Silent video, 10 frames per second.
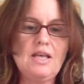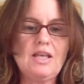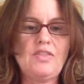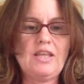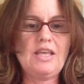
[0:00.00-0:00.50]

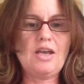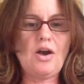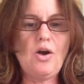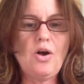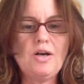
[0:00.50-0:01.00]
The
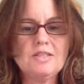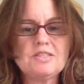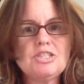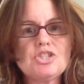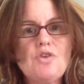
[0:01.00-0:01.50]

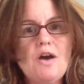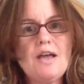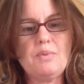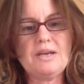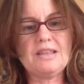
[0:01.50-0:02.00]
Aussies try
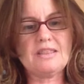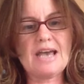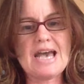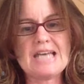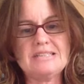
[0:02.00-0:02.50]
with
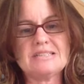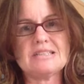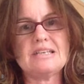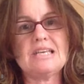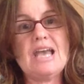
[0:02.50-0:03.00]

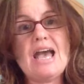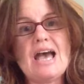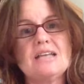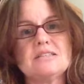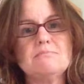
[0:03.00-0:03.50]
Anthony
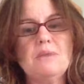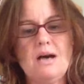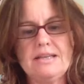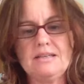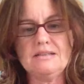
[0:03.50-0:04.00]
and
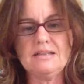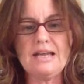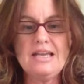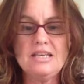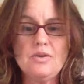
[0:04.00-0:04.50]
Michael
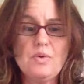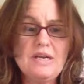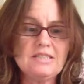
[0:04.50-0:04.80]
in